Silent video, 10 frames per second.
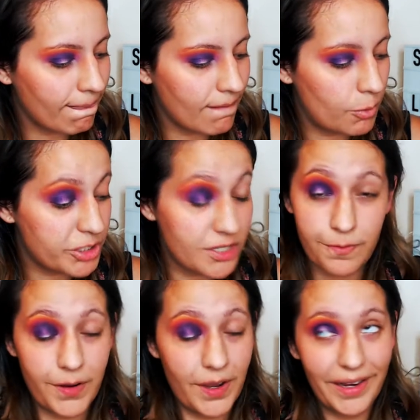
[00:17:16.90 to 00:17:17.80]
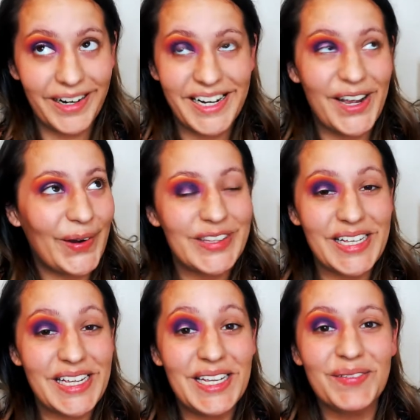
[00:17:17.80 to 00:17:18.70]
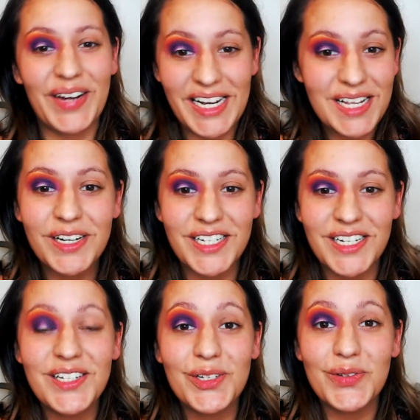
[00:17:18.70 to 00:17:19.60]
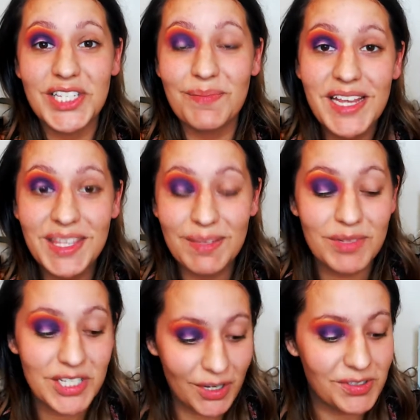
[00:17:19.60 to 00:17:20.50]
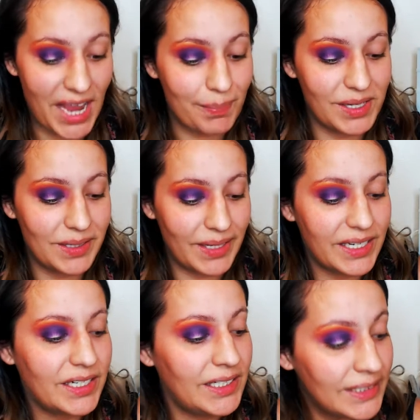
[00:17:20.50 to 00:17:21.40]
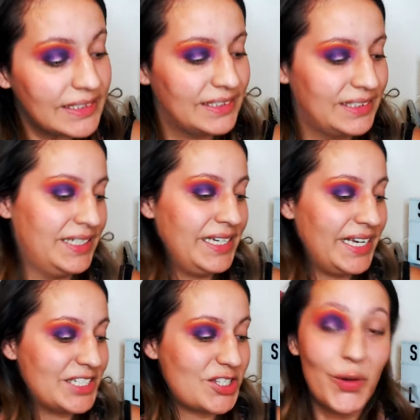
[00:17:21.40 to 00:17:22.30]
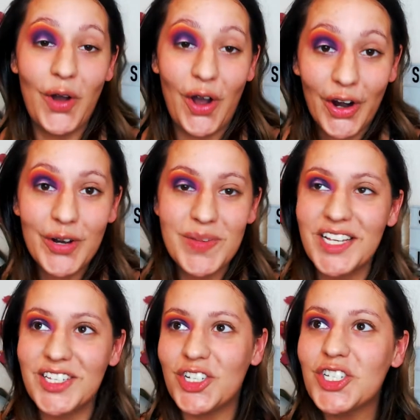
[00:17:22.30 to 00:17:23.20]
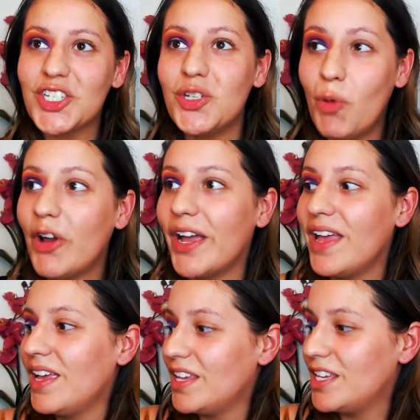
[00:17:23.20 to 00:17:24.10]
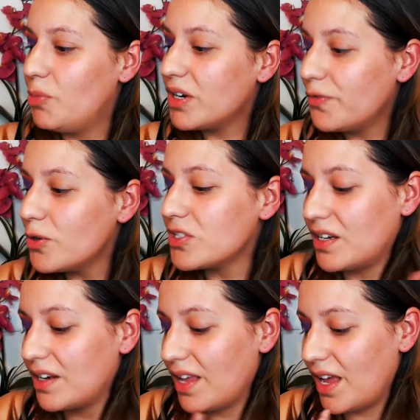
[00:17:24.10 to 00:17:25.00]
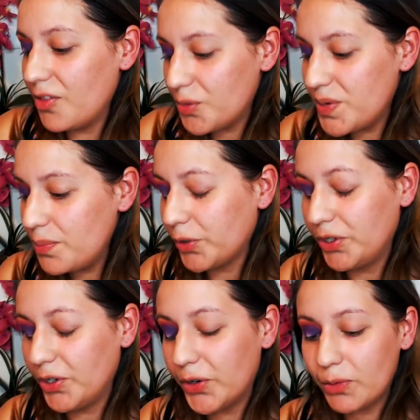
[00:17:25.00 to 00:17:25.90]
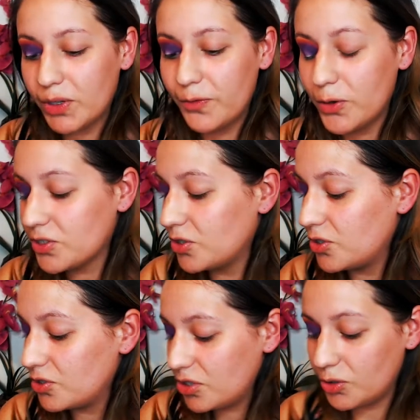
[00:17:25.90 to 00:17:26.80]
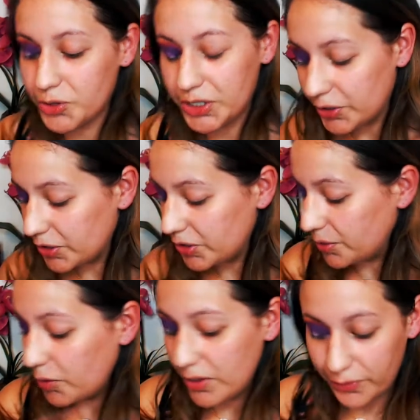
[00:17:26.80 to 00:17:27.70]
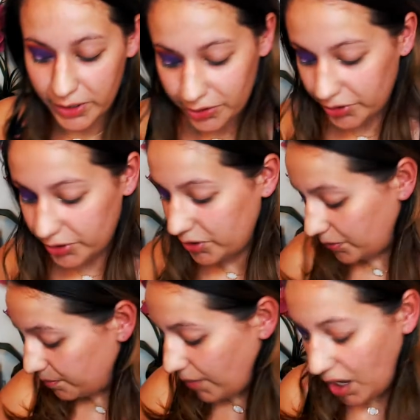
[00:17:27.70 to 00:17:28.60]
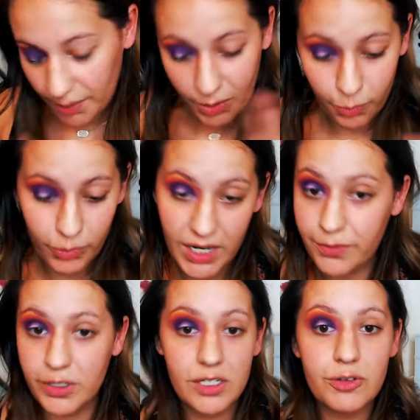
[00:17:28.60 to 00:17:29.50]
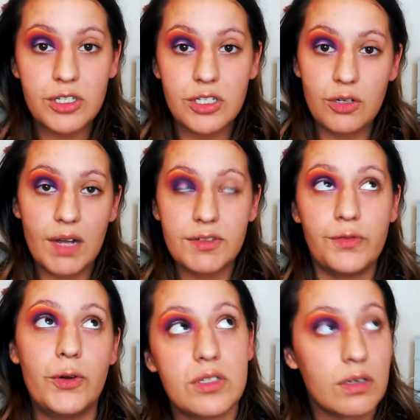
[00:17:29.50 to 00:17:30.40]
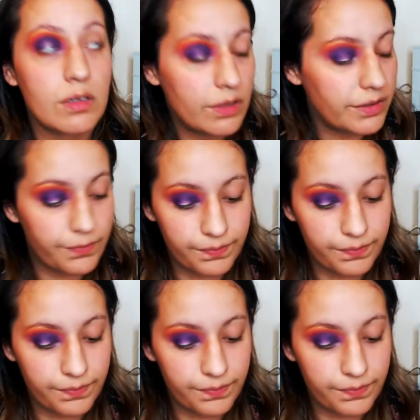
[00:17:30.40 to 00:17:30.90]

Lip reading: Which is a very hard thing for anybody to do, is to make themselves happy. Like, ugh, it's so hard, because you want to focus on other people, you know. You want to focus on your children or your boyfriend or your mom or whatever, you know, so you don't have to focus on all the